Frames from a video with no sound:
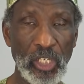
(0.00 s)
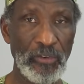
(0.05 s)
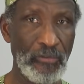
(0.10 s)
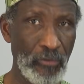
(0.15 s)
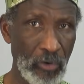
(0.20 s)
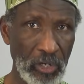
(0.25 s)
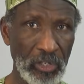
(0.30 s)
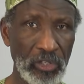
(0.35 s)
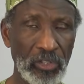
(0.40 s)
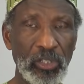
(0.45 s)

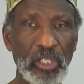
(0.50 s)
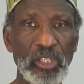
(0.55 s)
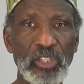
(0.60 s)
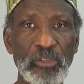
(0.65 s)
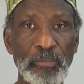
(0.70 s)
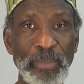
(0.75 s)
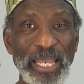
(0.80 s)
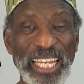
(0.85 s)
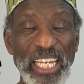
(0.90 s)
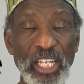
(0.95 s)
for instance,
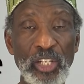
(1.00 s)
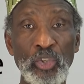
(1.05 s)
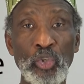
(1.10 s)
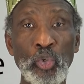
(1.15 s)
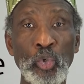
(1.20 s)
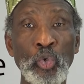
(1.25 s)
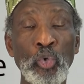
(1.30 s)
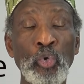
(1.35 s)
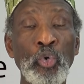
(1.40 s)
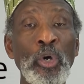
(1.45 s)
speaking
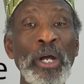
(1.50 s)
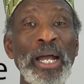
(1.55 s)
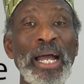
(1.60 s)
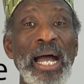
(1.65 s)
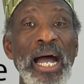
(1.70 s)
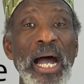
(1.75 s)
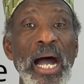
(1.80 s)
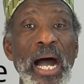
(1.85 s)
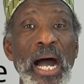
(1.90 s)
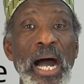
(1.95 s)
to
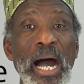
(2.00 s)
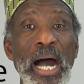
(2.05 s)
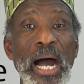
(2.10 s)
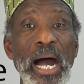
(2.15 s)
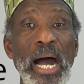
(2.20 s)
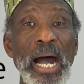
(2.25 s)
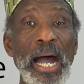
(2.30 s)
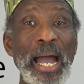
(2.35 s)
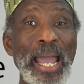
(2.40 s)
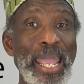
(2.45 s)

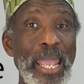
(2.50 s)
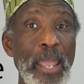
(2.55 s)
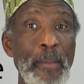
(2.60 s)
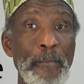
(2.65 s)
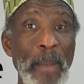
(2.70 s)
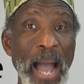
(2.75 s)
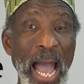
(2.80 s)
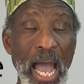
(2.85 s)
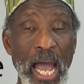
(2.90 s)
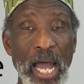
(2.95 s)
a
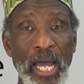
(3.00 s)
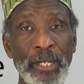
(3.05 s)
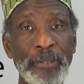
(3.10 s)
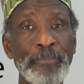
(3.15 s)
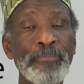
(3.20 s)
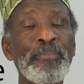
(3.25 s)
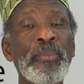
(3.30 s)
man,